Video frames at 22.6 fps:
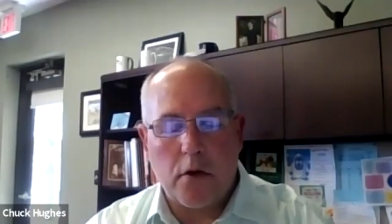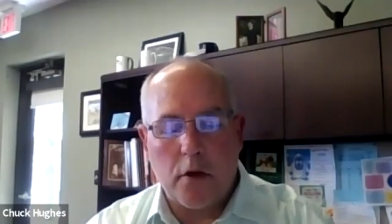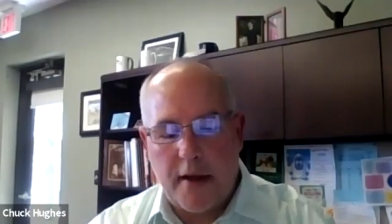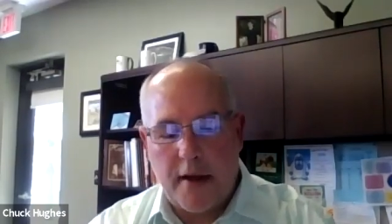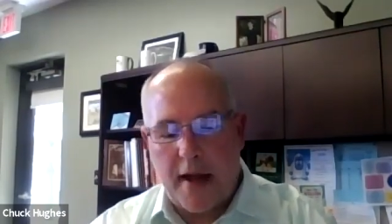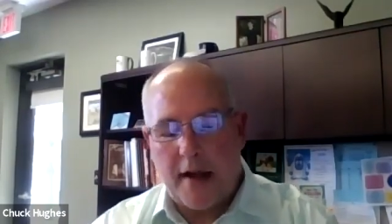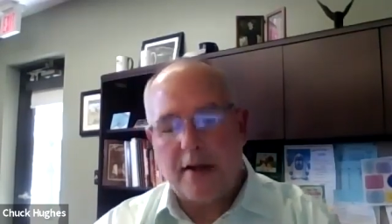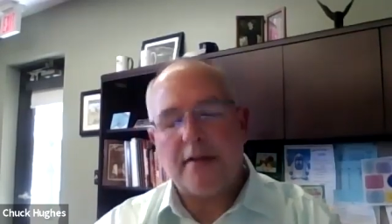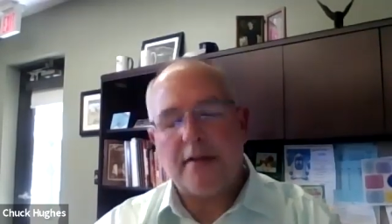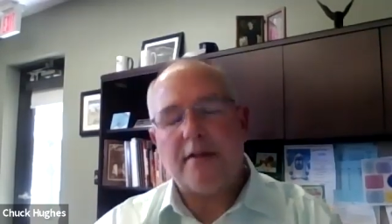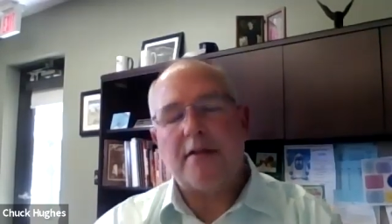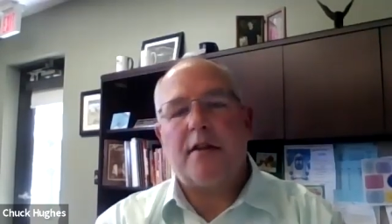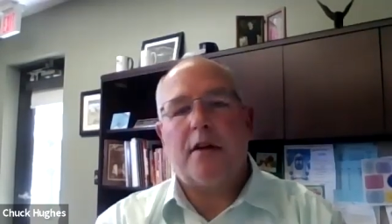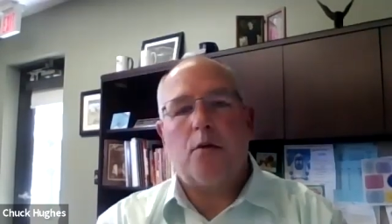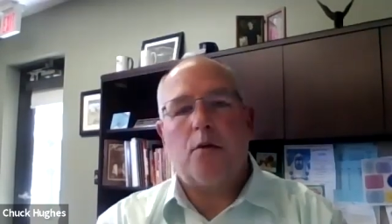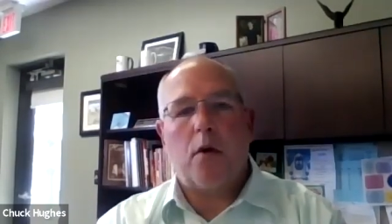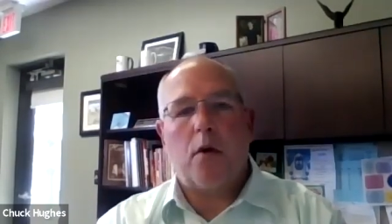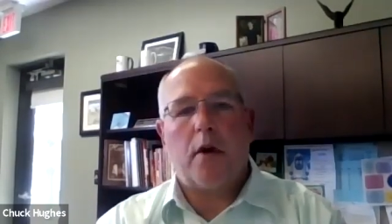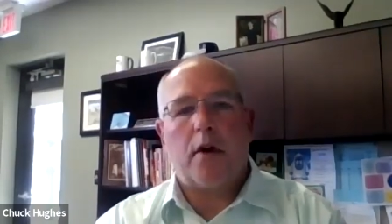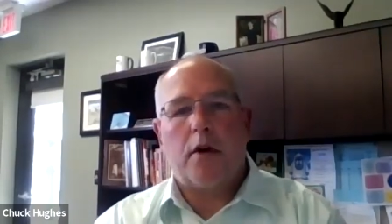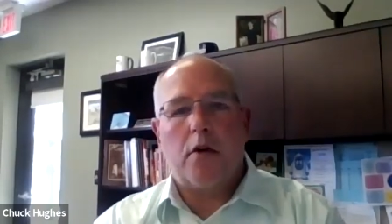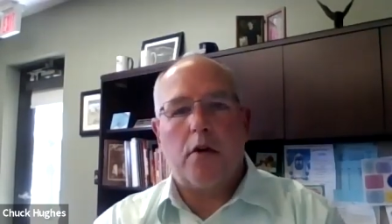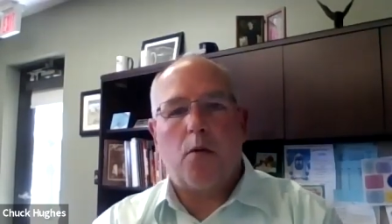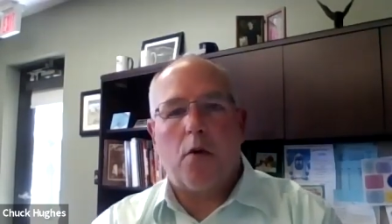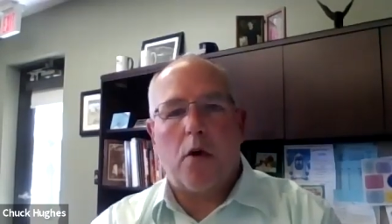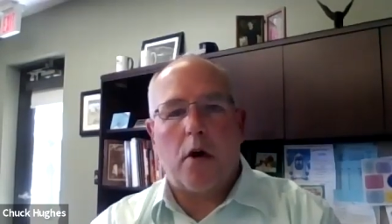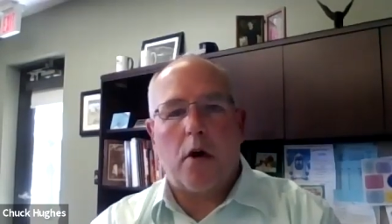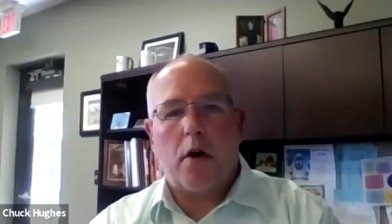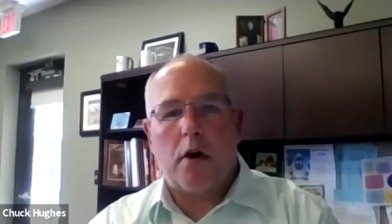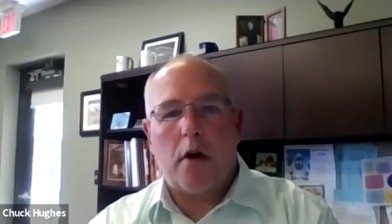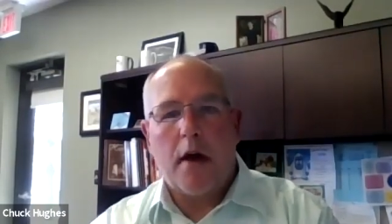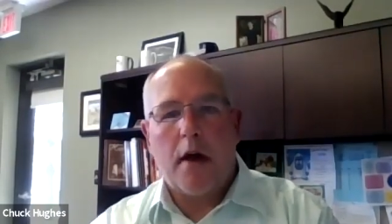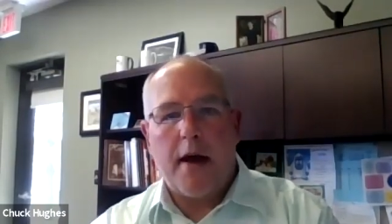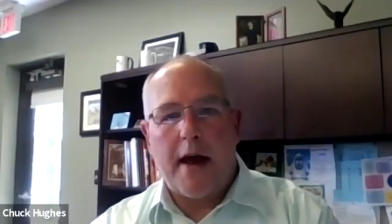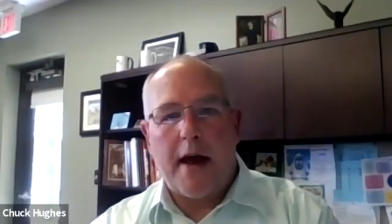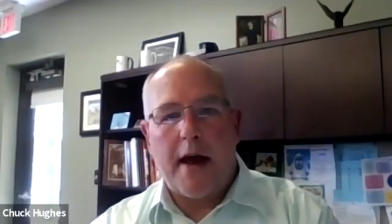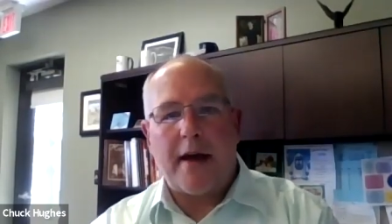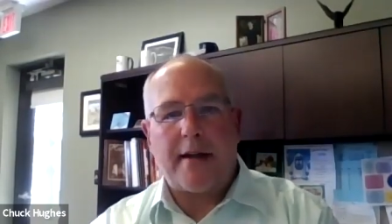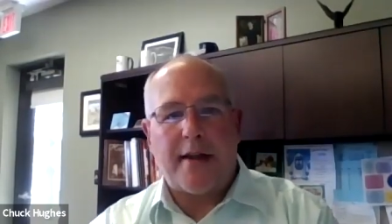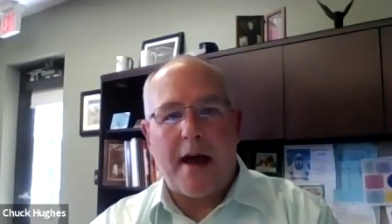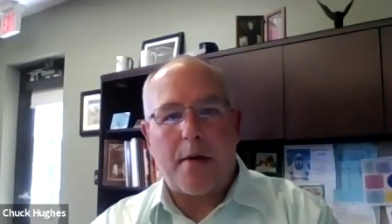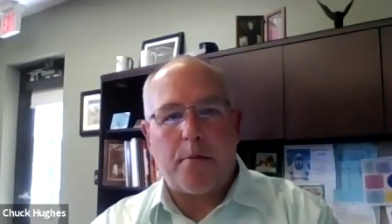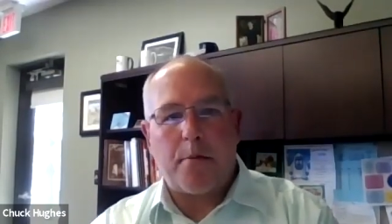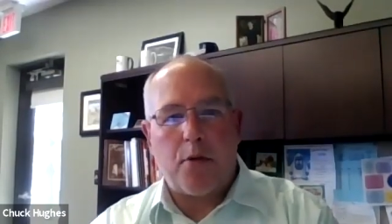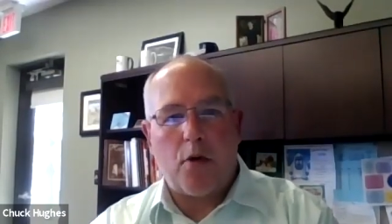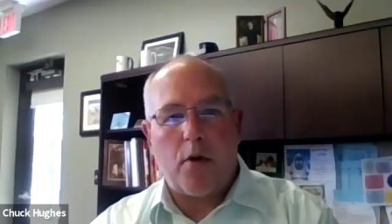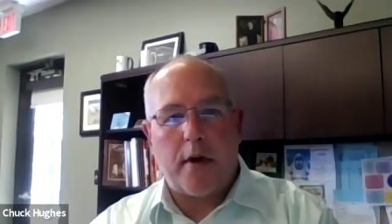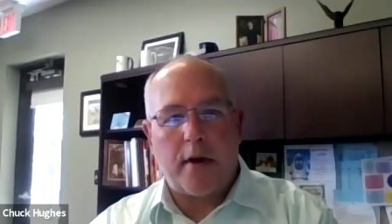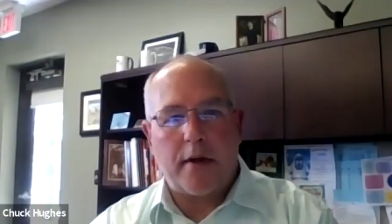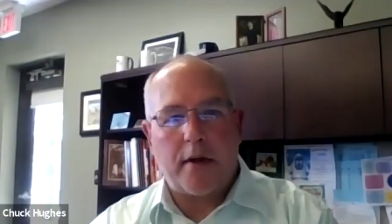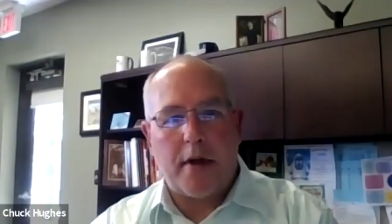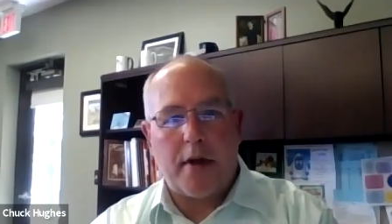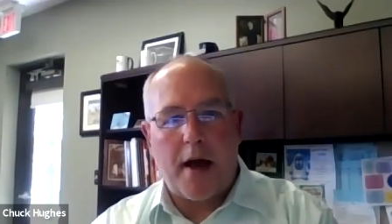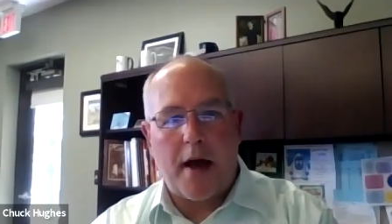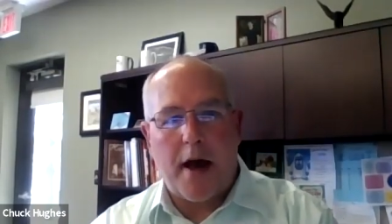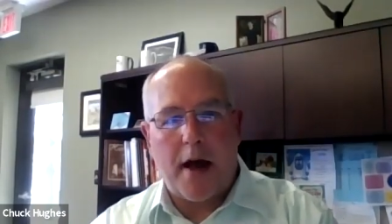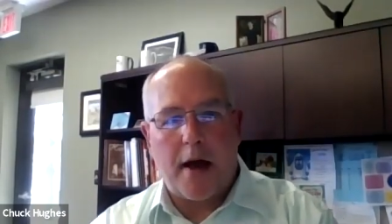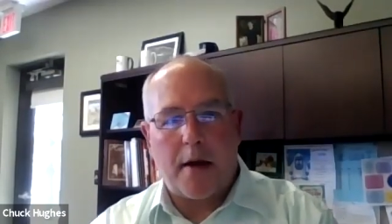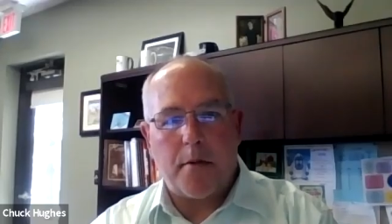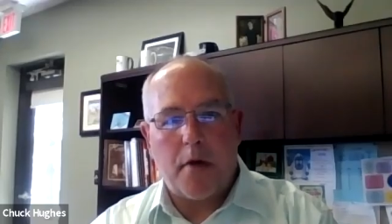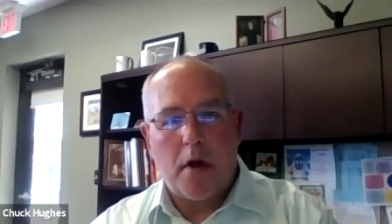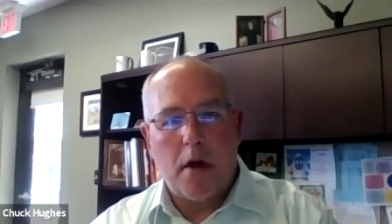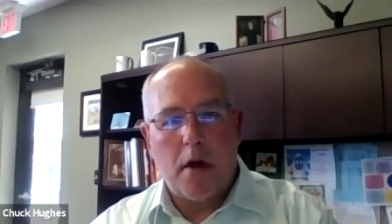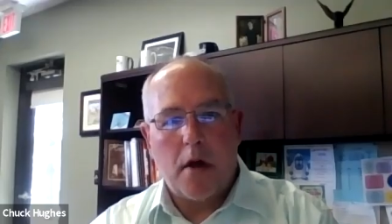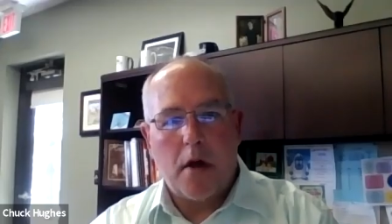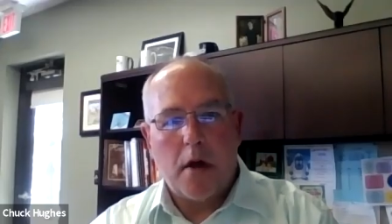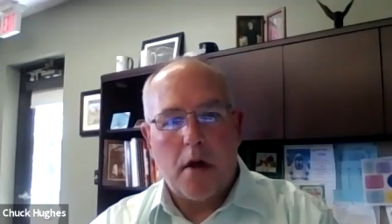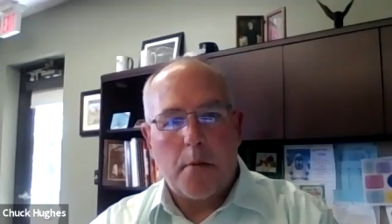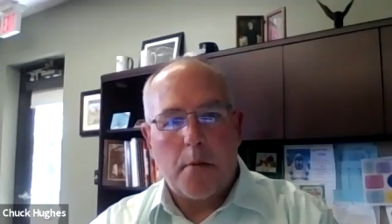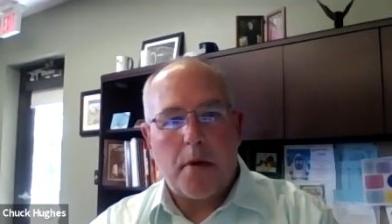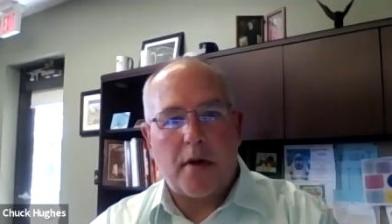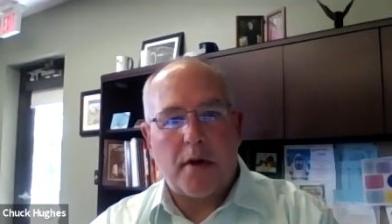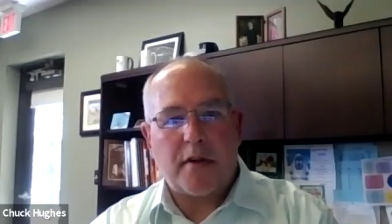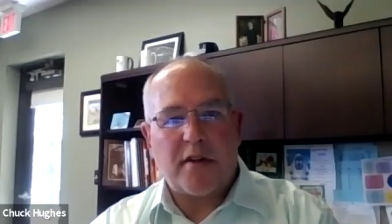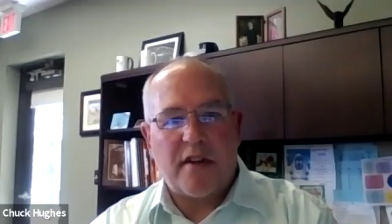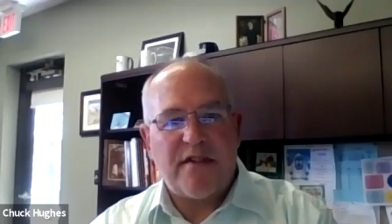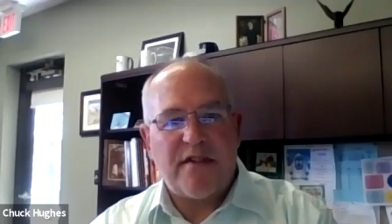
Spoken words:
and they can see where you were at that point in time. But the